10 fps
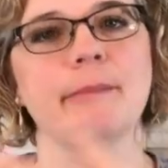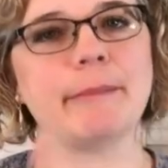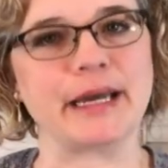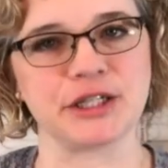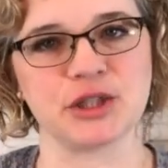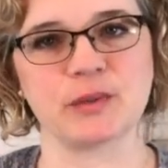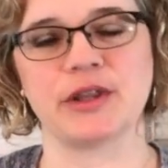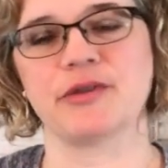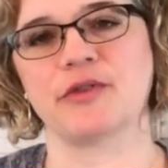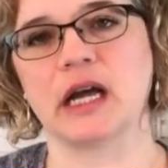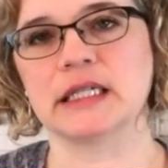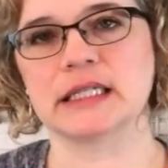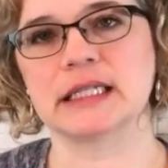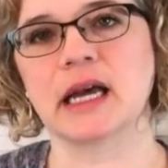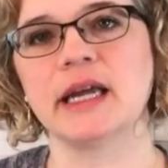matches with your font
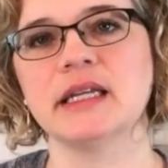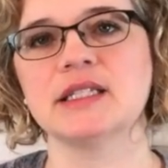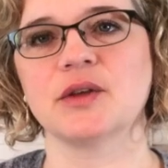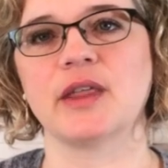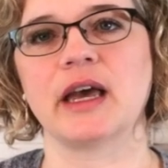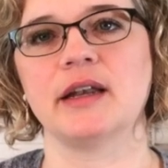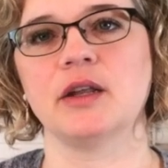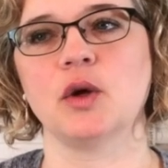design, so that